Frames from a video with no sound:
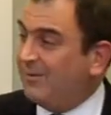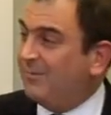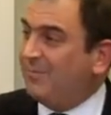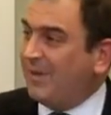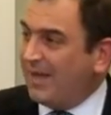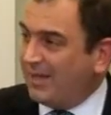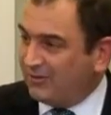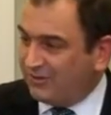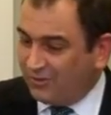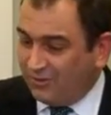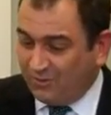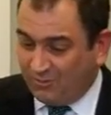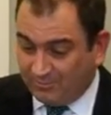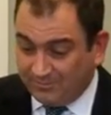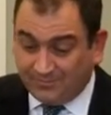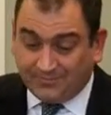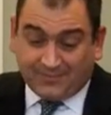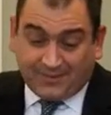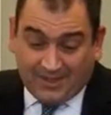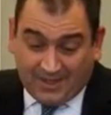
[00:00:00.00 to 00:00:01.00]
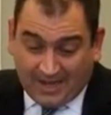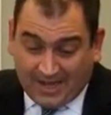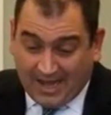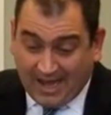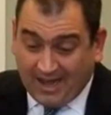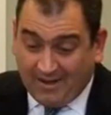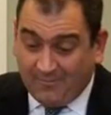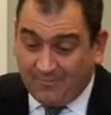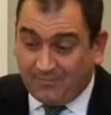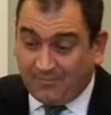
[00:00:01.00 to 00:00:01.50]
bang zoom.
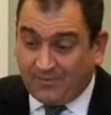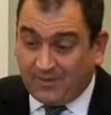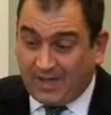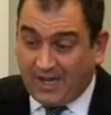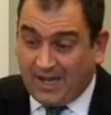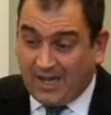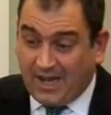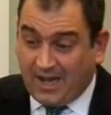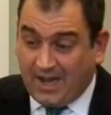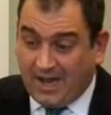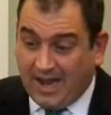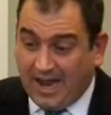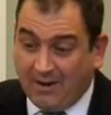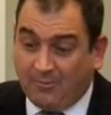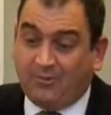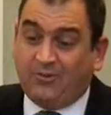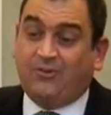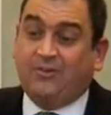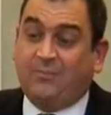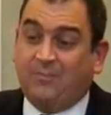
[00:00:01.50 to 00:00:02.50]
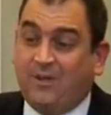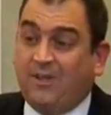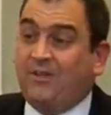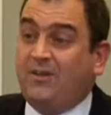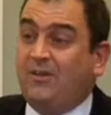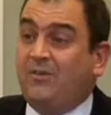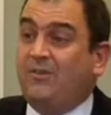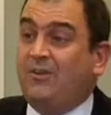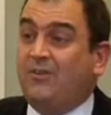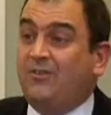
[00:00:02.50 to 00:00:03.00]
I would
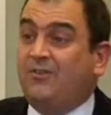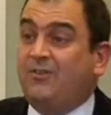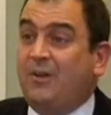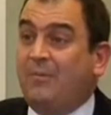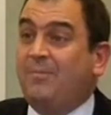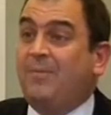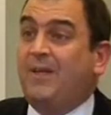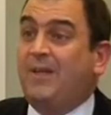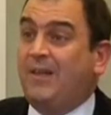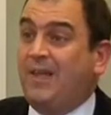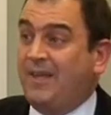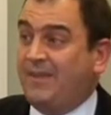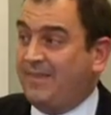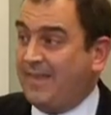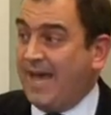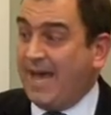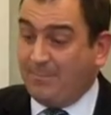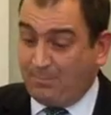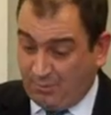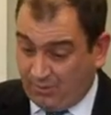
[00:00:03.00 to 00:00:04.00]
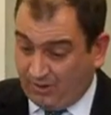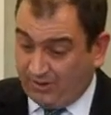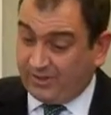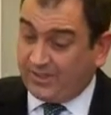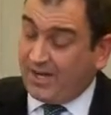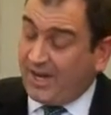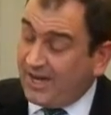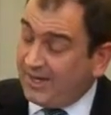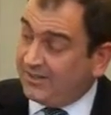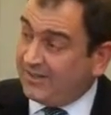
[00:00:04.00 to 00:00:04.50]
submit, does something like that, put in
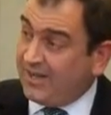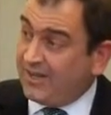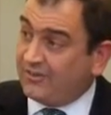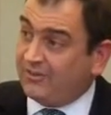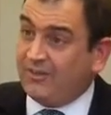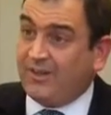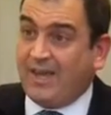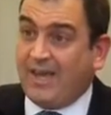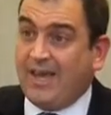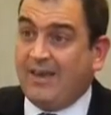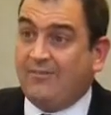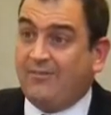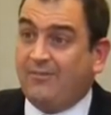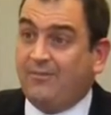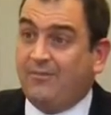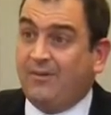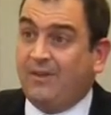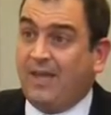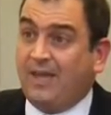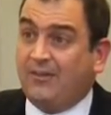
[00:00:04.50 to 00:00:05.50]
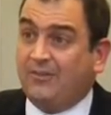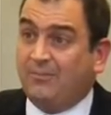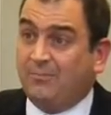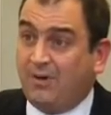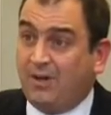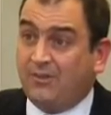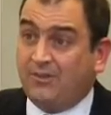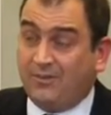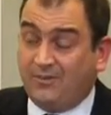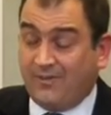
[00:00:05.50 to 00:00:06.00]
context, have as
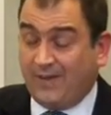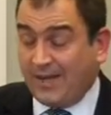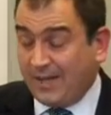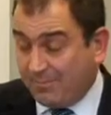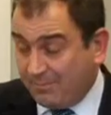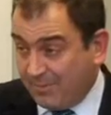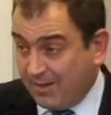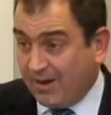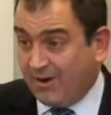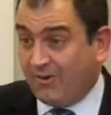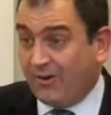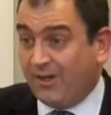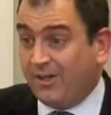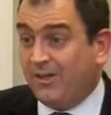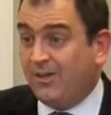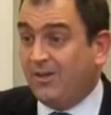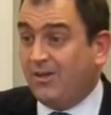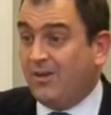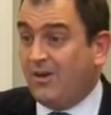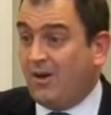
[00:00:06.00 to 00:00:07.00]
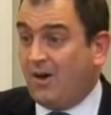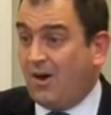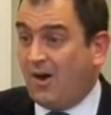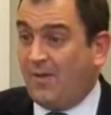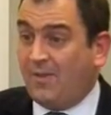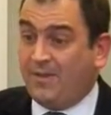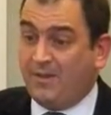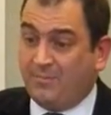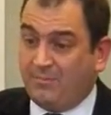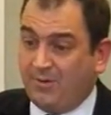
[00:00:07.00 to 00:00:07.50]
much, if any, bearing
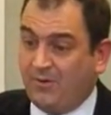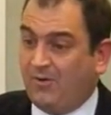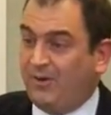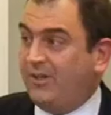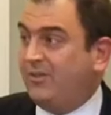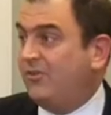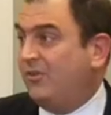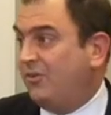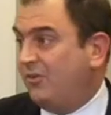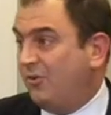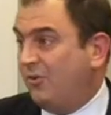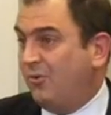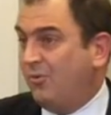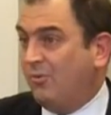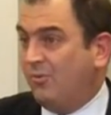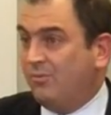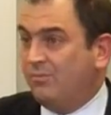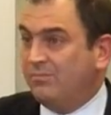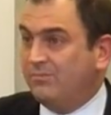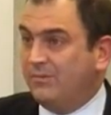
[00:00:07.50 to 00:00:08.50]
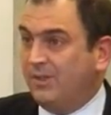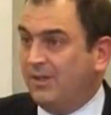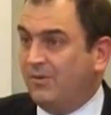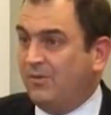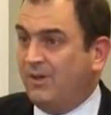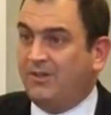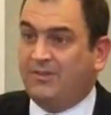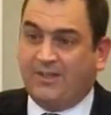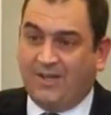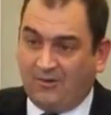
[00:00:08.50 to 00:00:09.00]
on the ability to do,
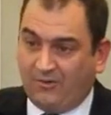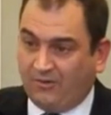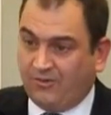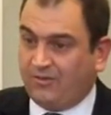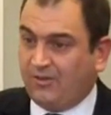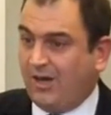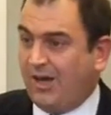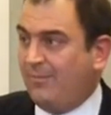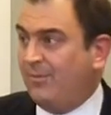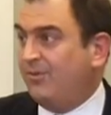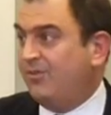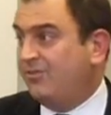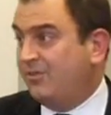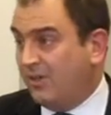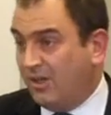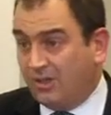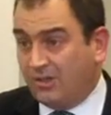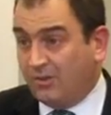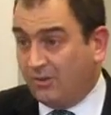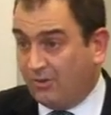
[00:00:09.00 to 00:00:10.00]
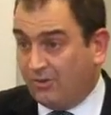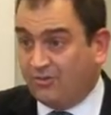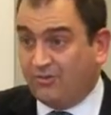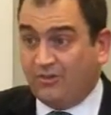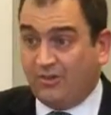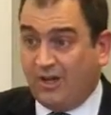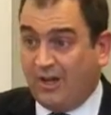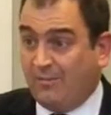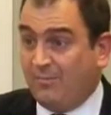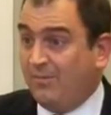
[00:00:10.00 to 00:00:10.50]
a teller's job, a clerk's
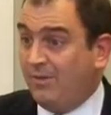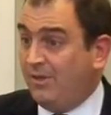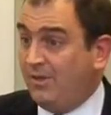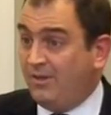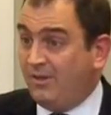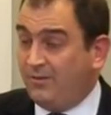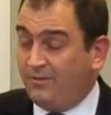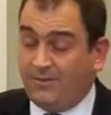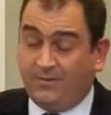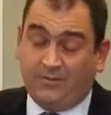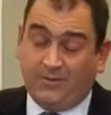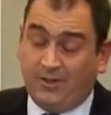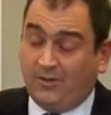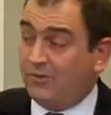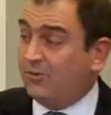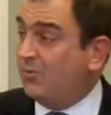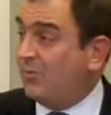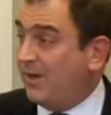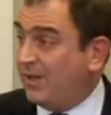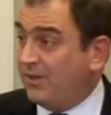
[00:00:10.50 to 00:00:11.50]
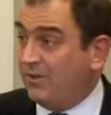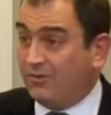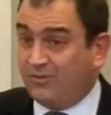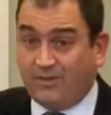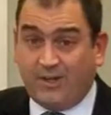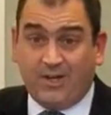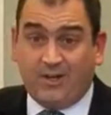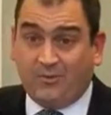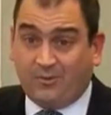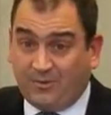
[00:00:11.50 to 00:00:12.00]
job, 15 or 20 years
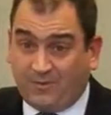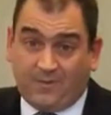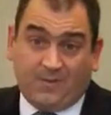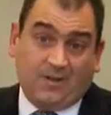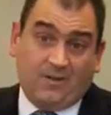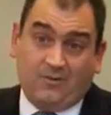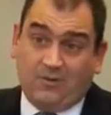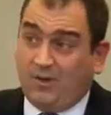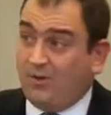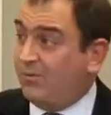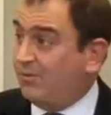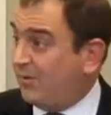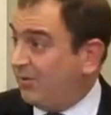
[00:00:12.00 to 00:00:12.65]
later, with no